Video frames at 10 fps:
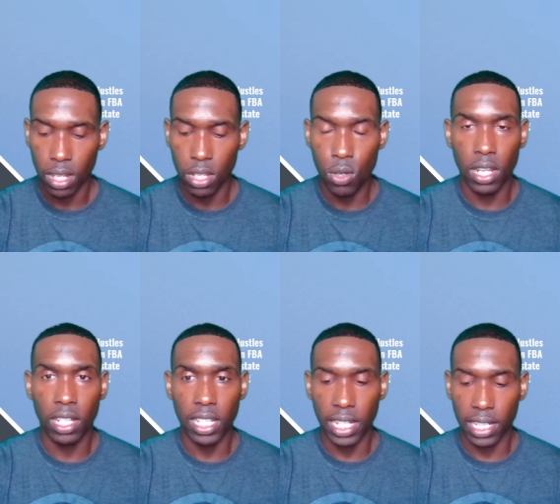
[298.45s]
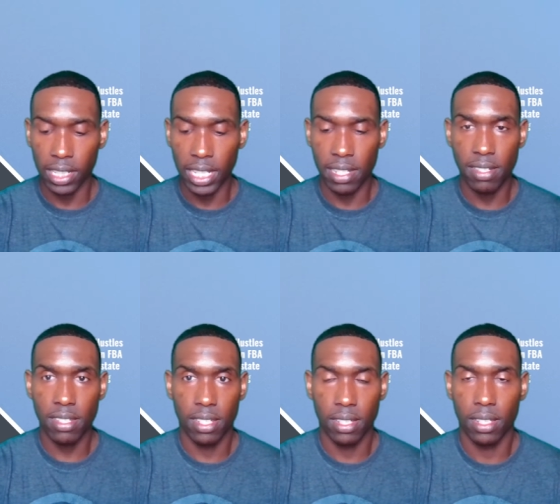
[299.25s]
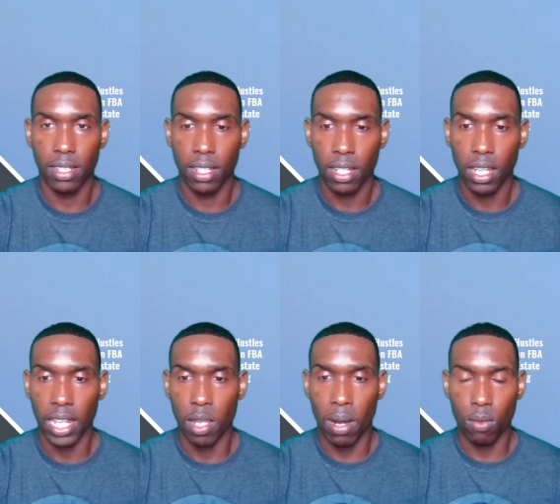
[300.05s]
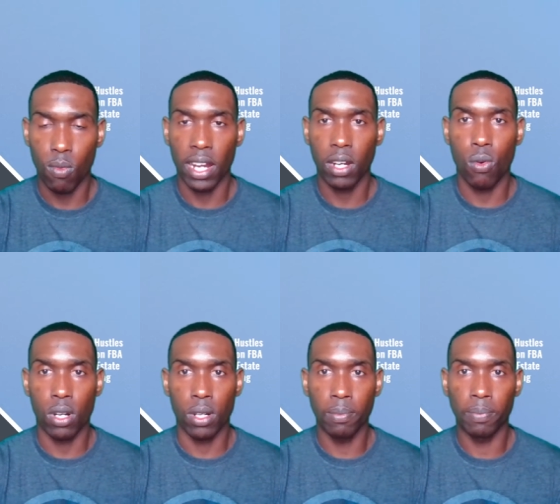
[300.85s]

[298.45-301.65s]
You can click list the bottom right corner.